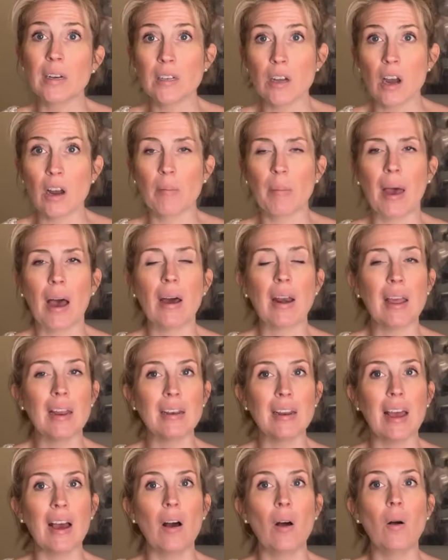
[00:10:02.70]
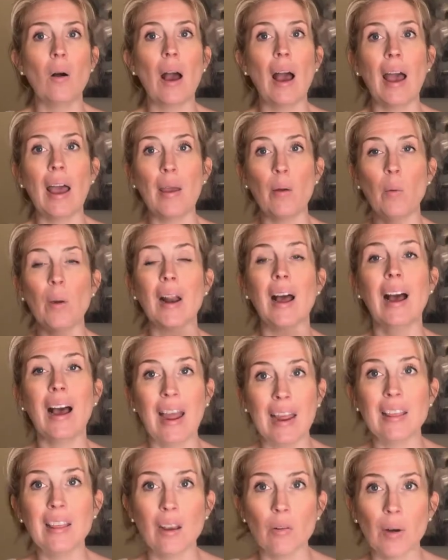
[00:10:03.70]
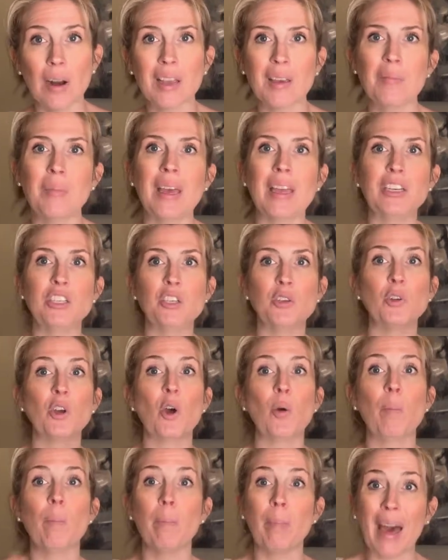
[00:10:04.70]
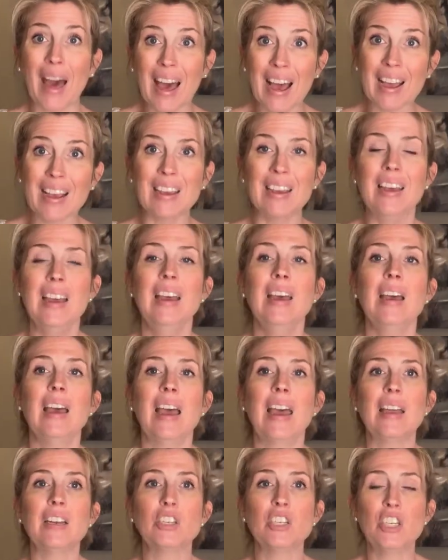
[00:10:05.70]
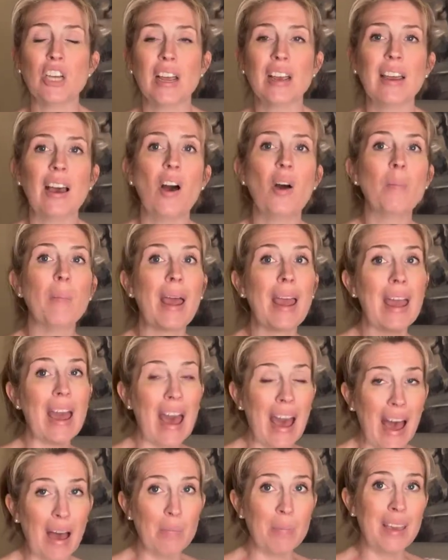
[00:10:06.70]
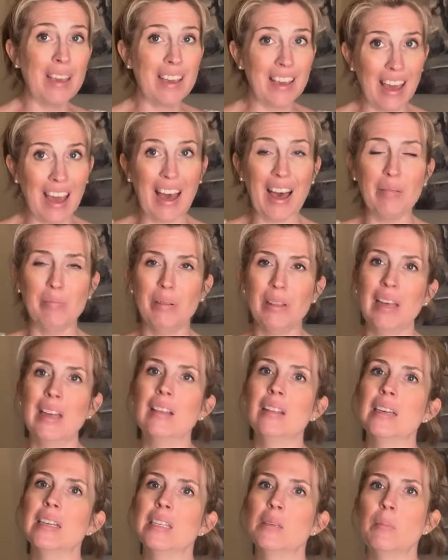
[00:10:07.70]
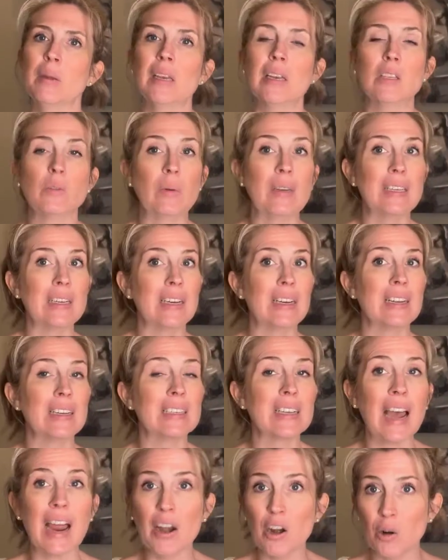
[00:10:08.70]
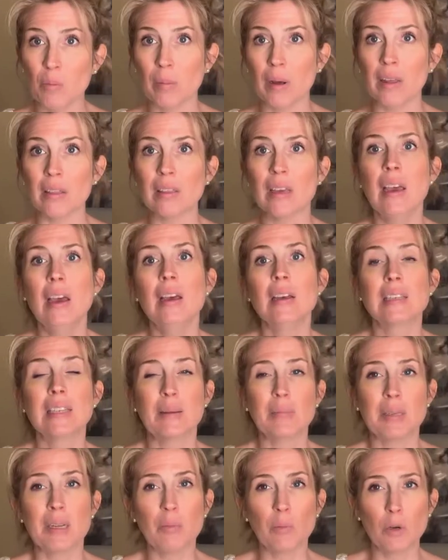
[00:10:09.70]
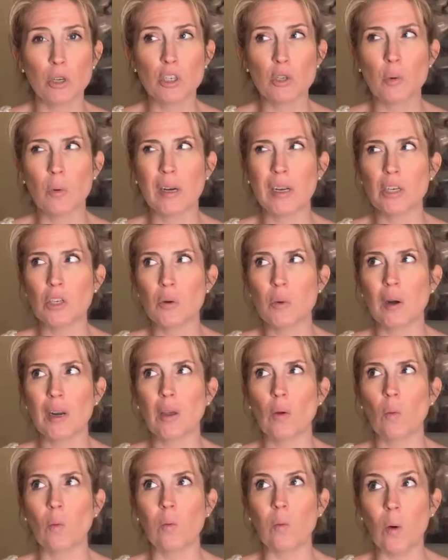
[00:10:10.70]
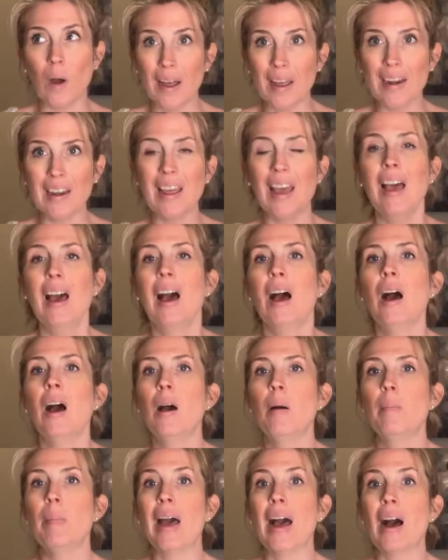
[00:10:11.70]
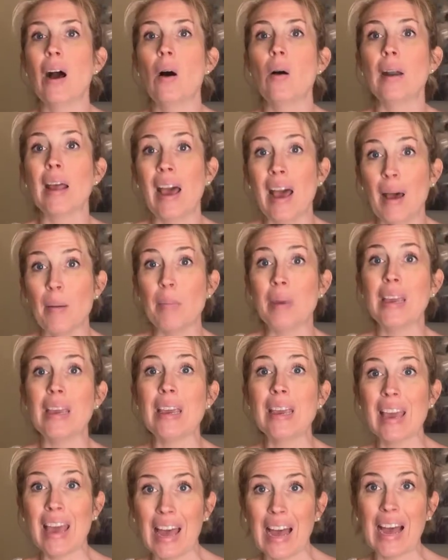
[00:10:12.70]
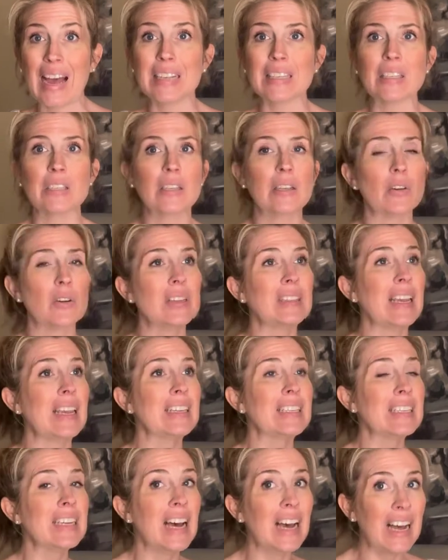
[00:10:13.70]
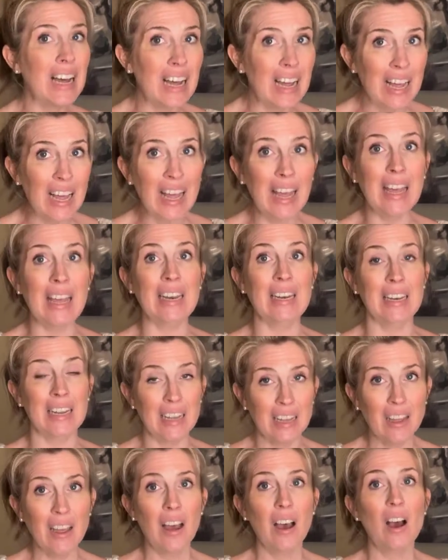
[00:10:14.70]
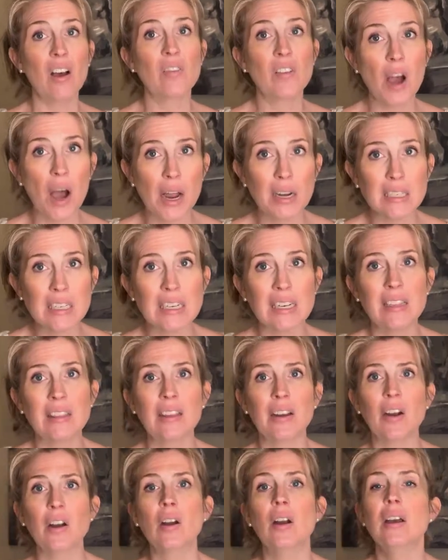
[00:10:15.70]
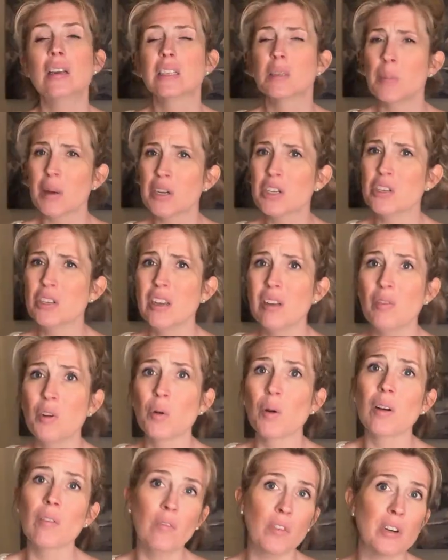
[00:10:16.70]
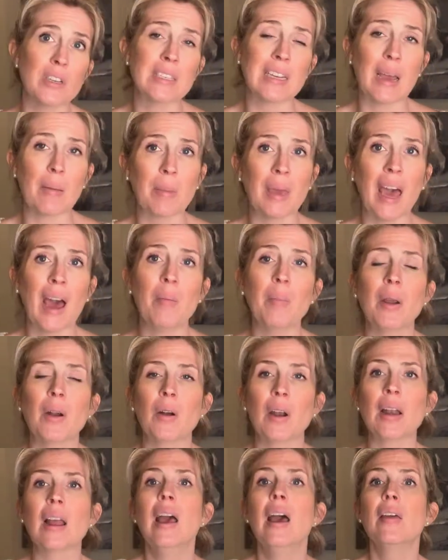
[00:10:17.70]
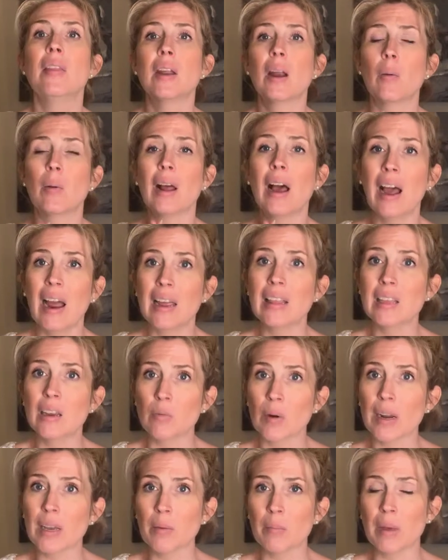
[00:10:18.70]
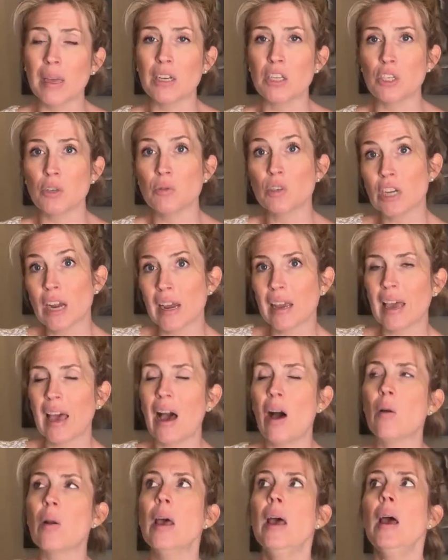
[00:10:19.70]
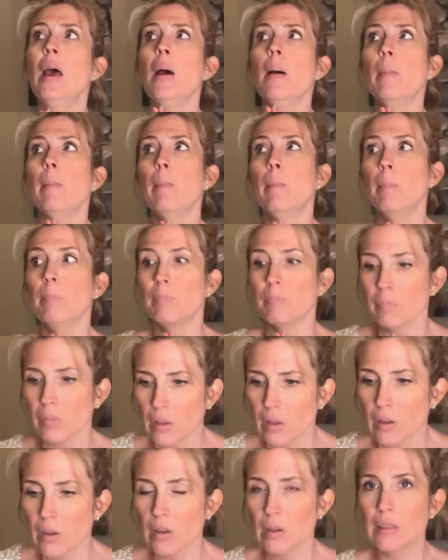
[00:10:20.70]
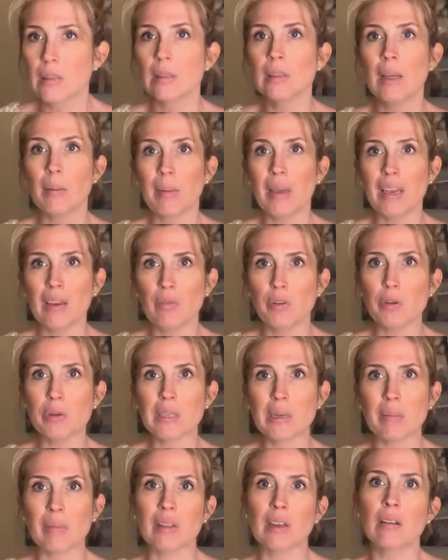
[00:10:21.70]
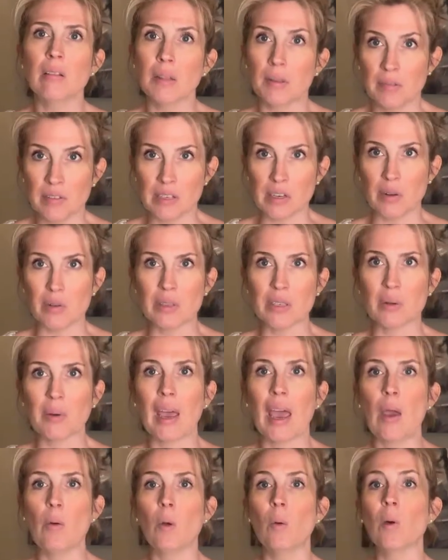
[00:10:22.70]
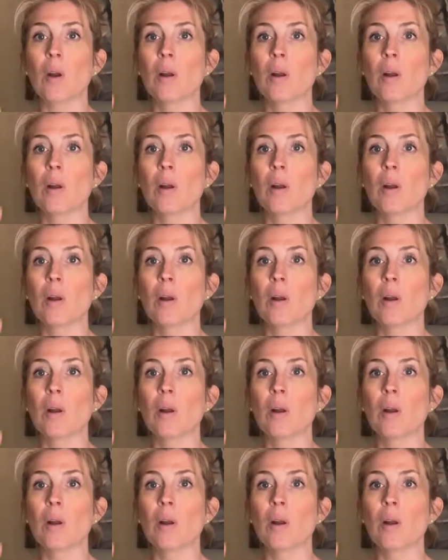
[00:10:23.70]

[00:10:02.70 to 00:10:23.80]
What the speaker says: to talk about. And now I would highly recommend you go back and check out my Happy Cat playlist, because we did an entire month, September 2021, about happy cats. There is a ton of content in there, especially if you are a first-time cat parent, that I would highly recommend you check out. Let me give you some of the Cliff's notes, okay? We